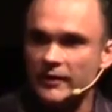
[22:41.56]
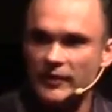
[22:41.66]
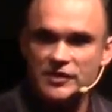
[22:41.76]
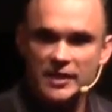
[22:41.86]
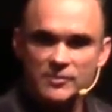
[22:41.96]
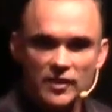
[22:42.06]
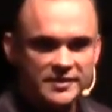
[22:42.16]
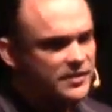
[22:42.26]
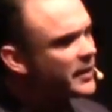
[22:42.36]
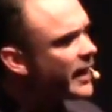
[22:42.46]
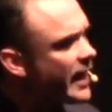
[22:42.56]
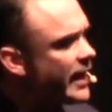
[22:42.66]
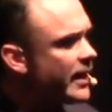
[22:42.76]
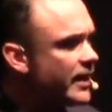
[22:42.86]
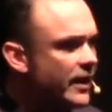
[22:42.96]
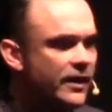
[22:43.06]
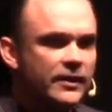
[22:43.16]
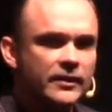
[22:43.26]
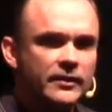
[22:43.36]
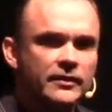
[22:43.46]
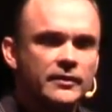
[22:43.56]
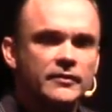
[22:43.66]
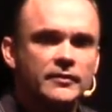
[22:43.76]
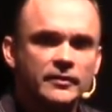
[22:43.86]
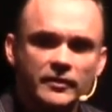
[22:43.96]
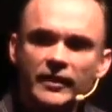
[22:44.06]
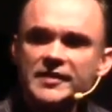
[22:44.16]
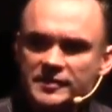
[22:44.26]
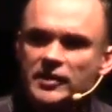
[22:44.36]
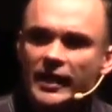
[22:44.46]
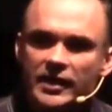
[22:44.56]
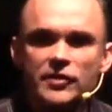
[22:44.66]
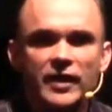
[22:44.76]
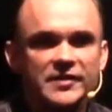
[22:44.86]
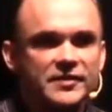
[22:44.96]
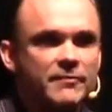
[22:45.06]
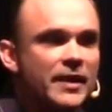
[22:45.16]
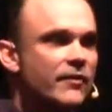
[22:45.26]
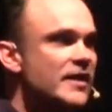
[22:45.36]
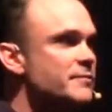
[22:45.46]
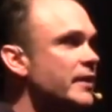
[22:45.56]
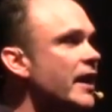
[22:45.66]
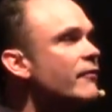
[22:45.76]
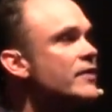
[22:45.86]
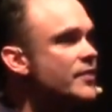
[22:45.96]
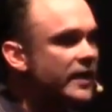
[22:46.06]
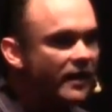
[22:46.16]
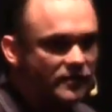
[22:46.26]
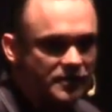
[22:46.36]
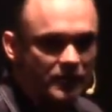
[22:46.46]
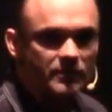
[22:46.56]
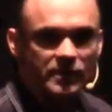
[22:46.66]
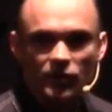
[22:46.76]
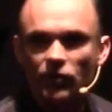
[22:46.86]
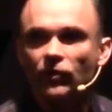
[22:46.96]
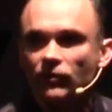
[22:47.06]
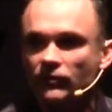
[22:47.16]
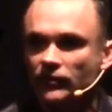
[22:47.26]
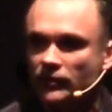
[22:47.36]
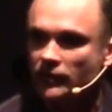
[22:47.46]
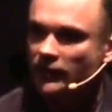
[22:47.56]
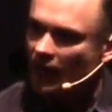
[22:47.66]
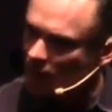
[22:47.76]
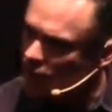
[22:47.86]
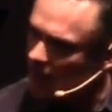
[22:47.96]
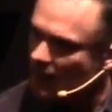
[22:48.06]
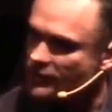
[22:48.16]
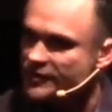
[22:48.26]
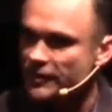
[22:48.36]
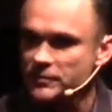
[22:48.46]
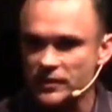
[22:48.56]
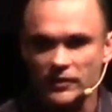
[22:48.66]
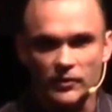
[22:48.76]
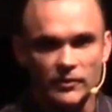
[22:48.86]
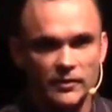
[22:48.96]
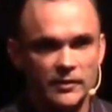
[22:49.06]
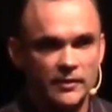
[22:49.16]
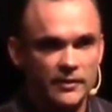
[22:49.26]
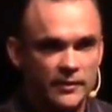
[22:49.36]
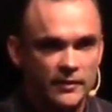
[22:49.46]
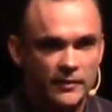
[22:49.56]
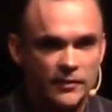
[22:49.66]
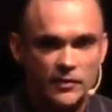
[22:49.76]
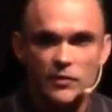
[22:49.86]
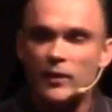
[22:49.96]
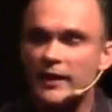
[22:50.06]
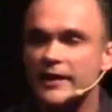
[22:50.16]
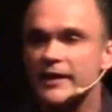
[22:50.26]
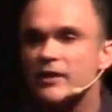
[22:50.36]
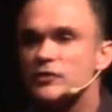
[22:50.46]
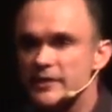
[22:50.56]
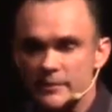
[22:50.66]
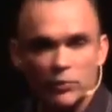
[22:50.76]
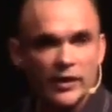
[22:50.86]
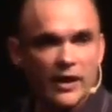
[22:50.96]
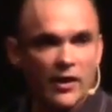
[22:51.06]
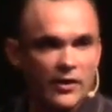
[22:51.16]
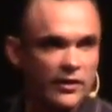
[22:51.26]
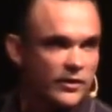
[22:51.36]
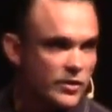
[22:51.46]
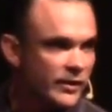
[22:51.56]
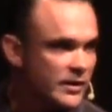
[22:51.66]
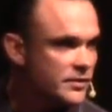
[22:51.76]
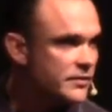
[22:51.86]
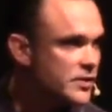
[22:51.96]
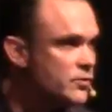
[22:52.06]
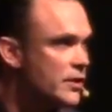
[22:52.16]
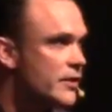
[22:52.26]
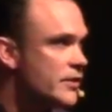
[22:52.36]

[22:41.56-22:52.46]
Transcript: Religion comes along and says, okay, hey. Grace, yeah, you got saved by grace, but everything else is up to you. Everything else is up to you. You want to get healed, you need to pray harder. You want to do,